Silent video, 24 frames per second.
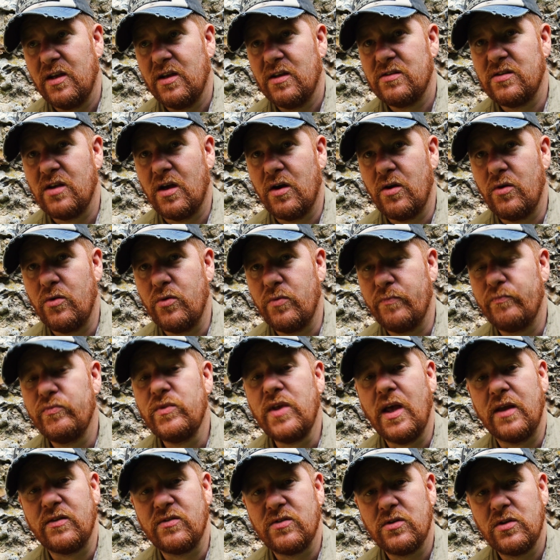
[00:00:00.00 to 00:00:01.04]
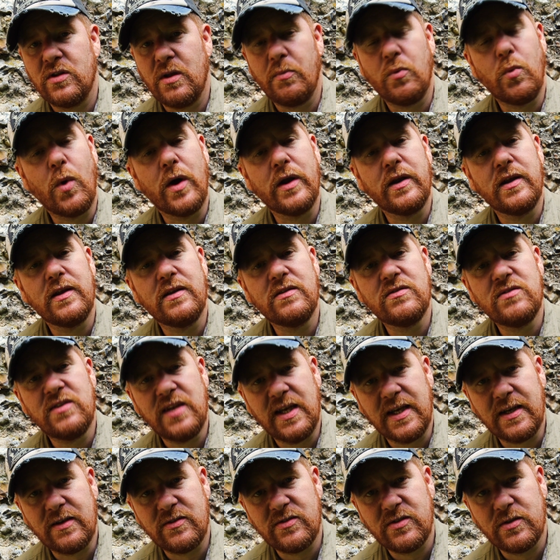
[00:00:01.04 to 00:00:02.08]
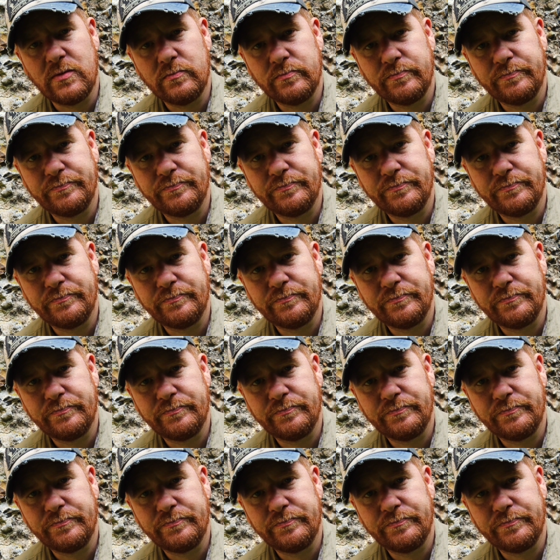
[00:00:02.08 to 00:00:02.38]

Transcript: So yes, number 1 is ticks.